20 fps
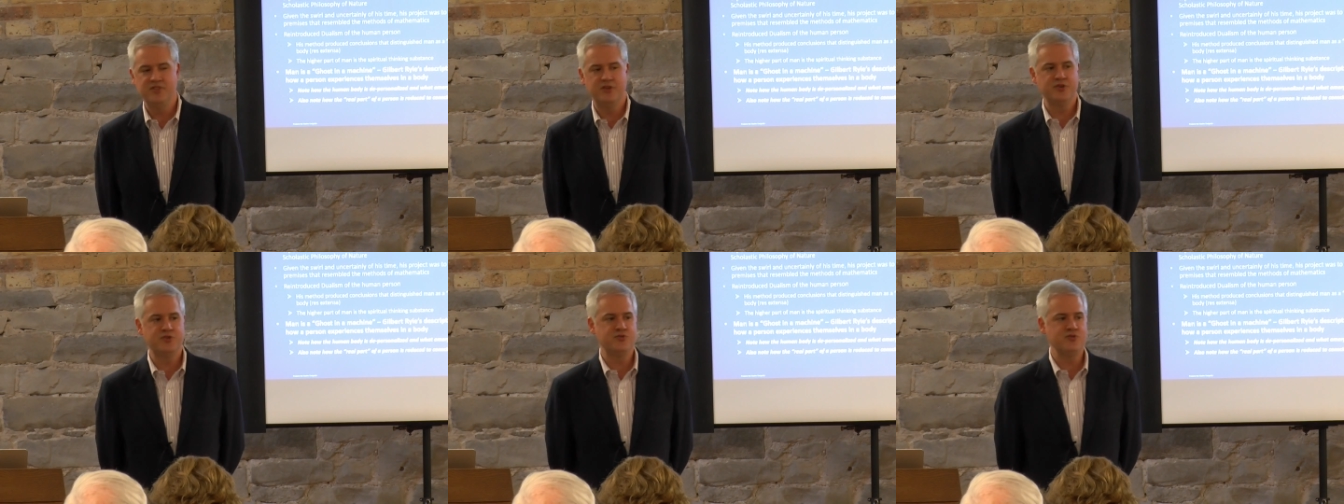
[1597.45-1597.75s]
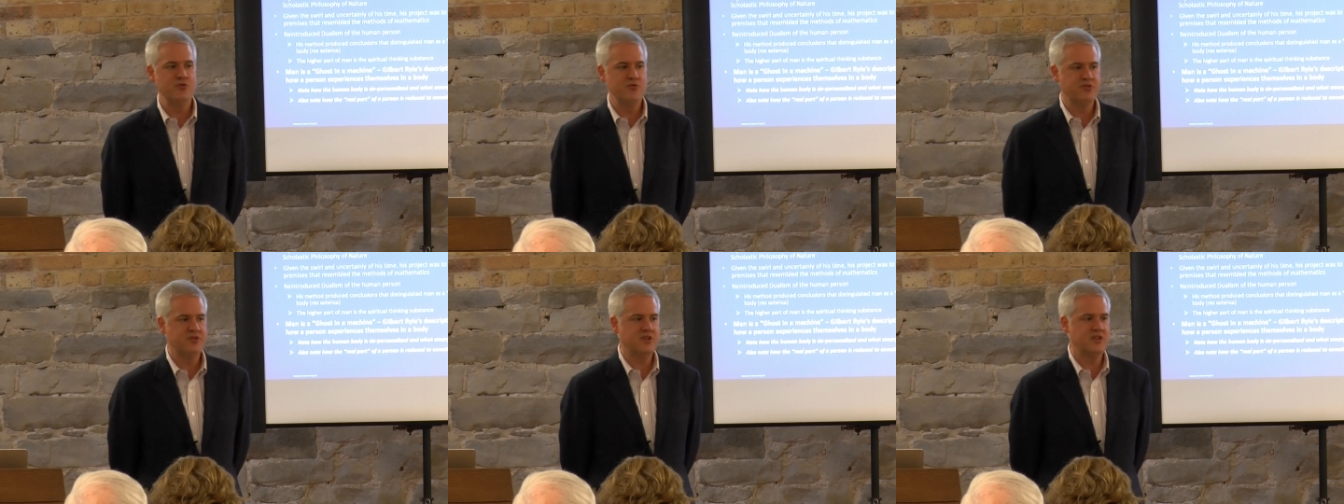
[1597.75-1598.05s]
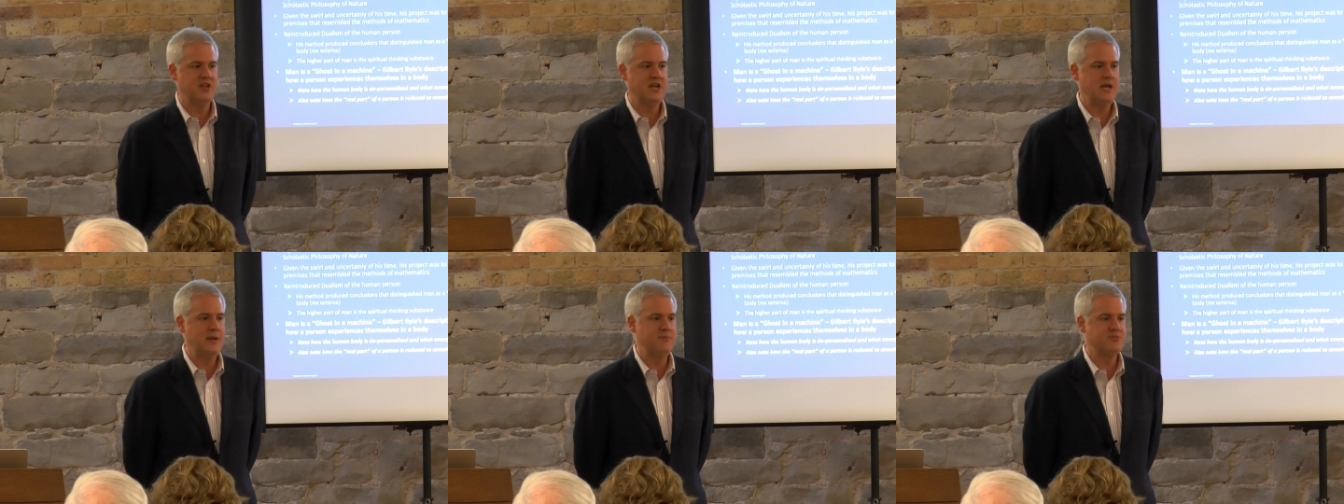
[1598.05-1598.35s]
the truth
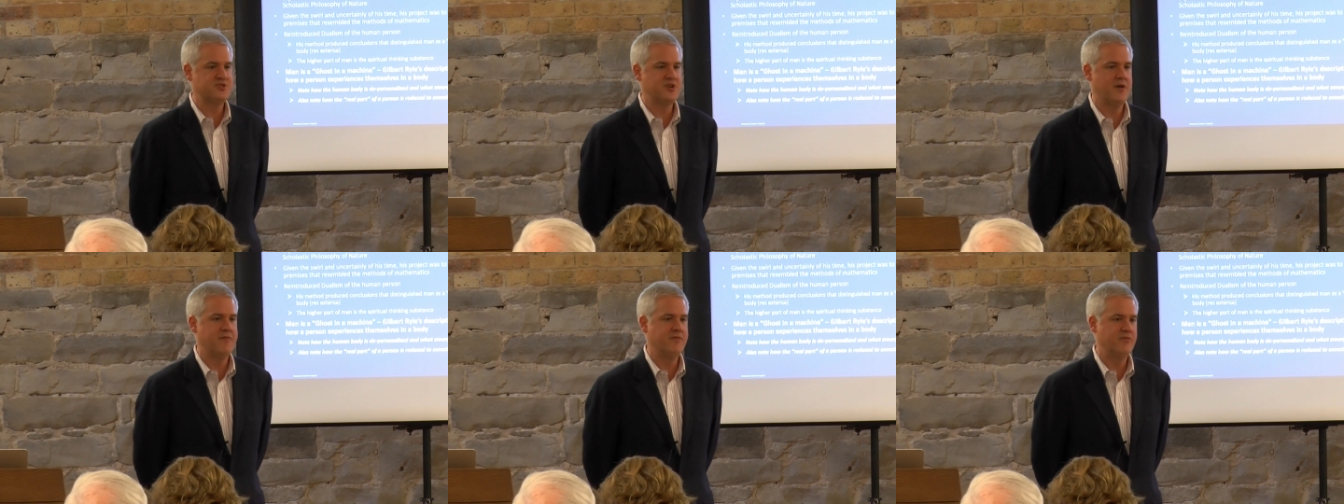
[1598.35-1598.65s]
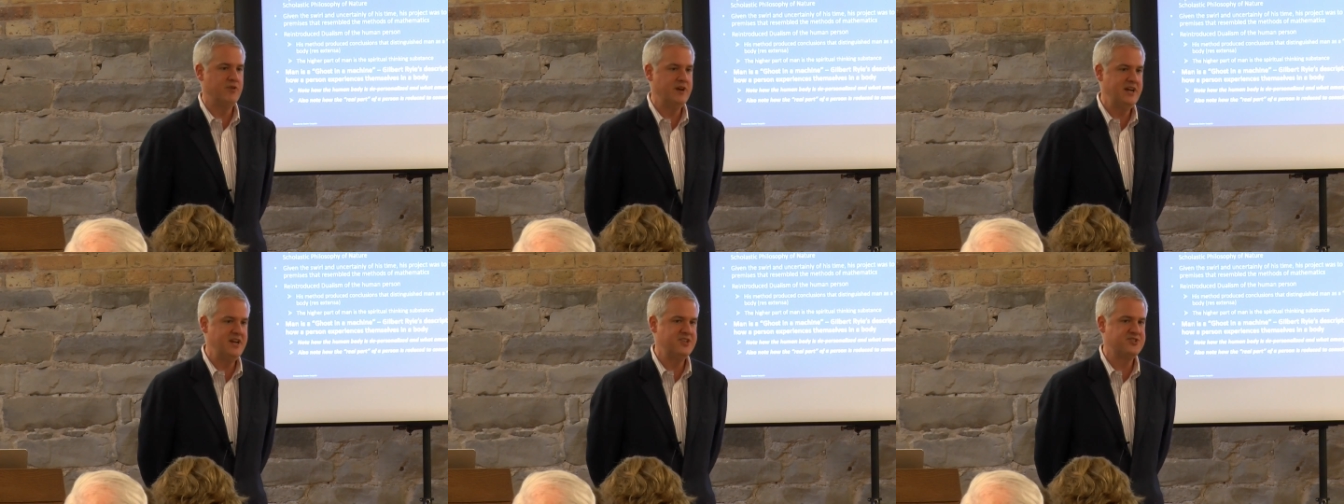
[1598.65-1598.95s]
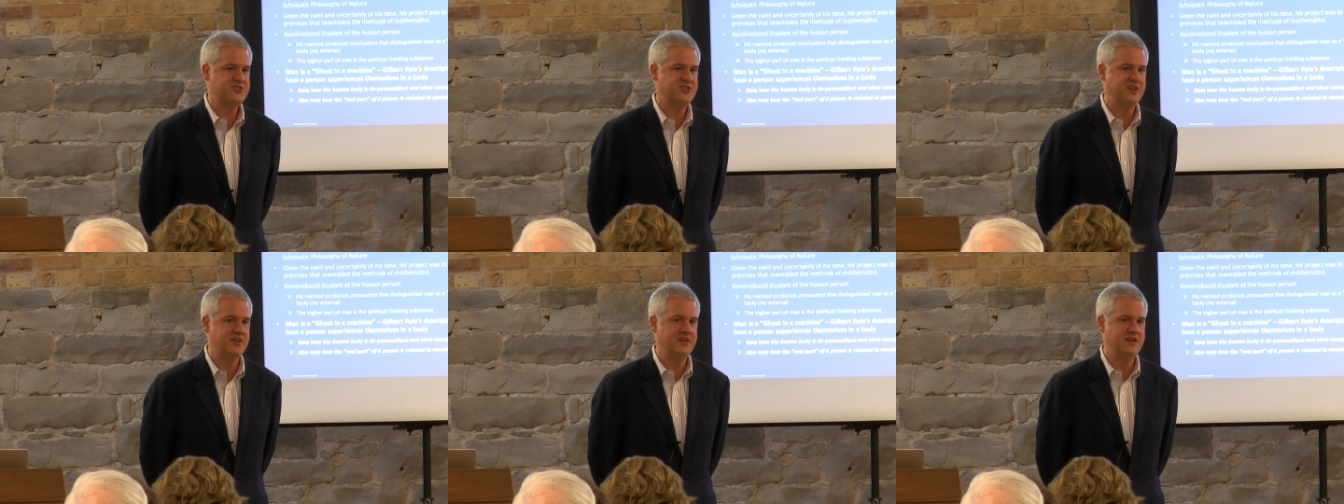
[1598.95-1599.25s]
claims of
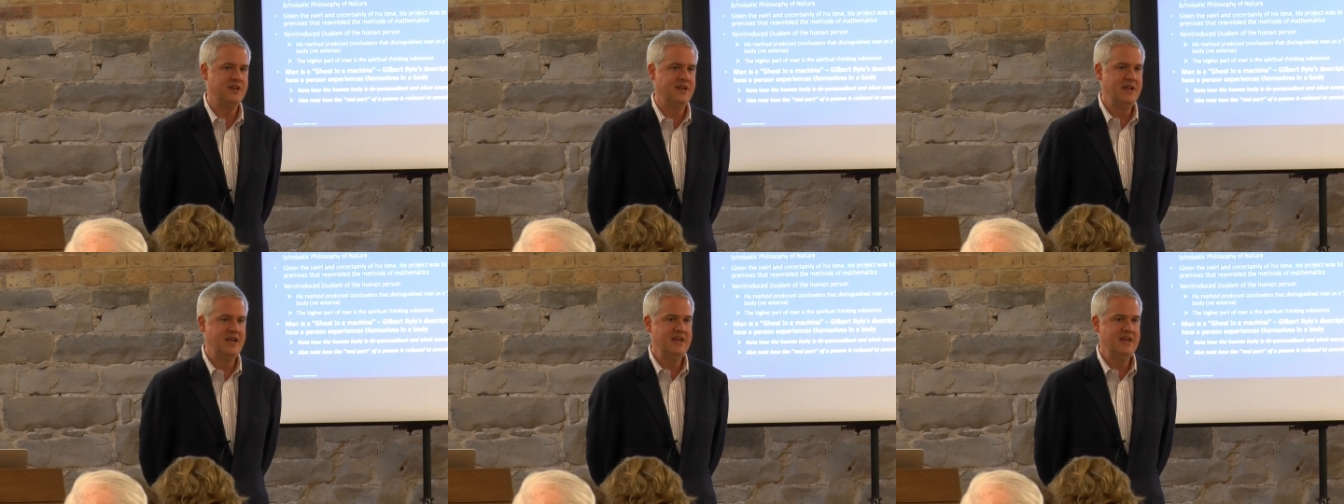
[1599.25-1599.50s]
reason